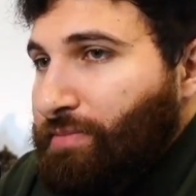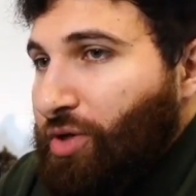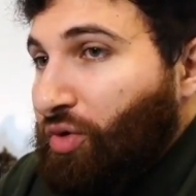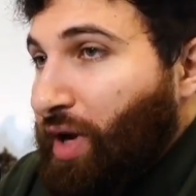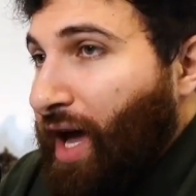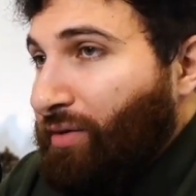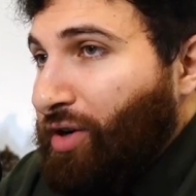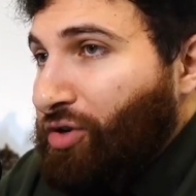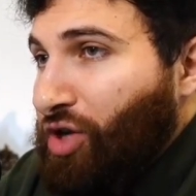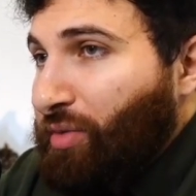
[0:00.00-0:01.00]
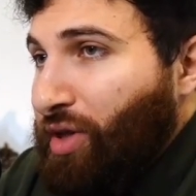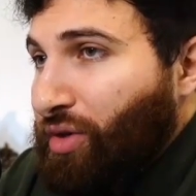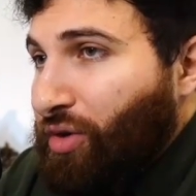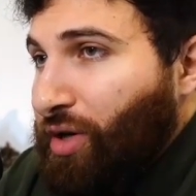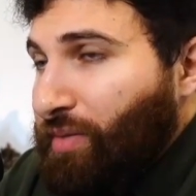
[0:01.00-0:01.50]
2.5 years, I'll be
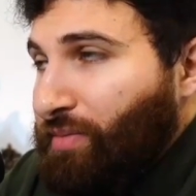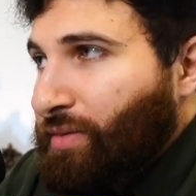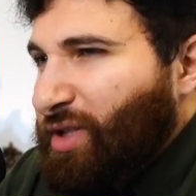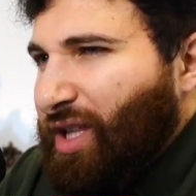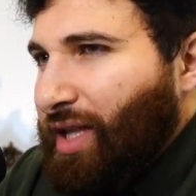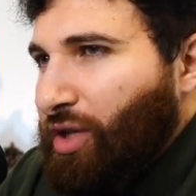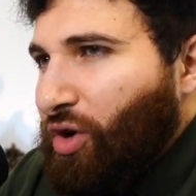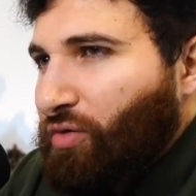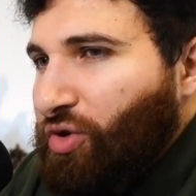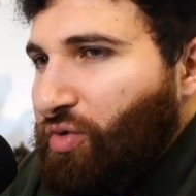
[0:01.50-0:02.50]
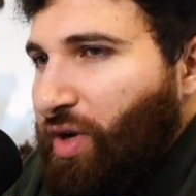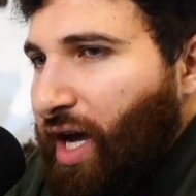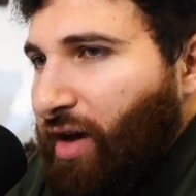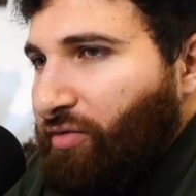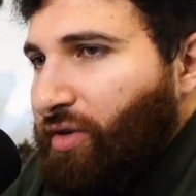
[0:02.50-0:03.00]
30. Slightly over
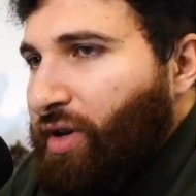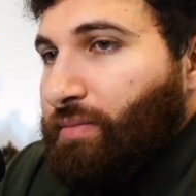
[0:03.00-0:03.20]
2.5.